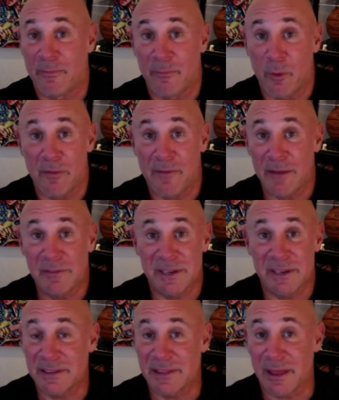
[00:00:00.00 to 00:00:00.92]
$4,000,
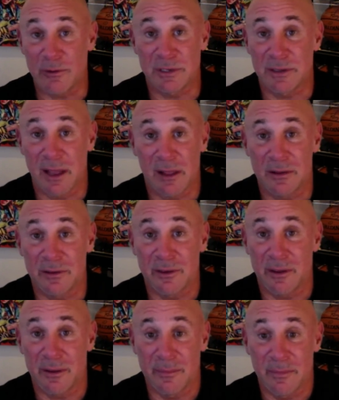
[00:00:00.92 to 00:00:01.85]
$5,000, $6,000
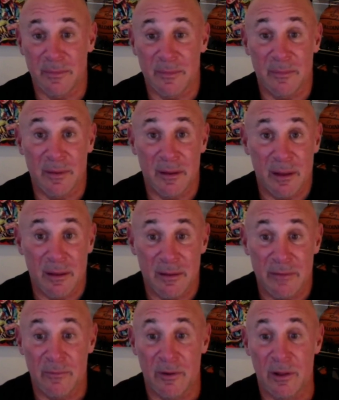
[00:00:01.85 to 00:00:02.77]
on
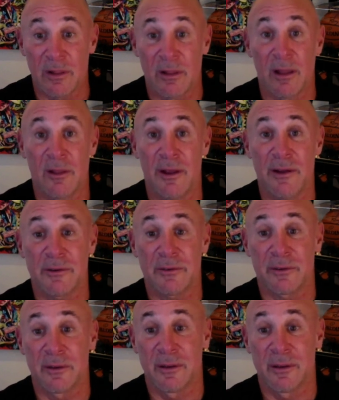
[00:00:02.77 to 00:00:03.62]
aligners?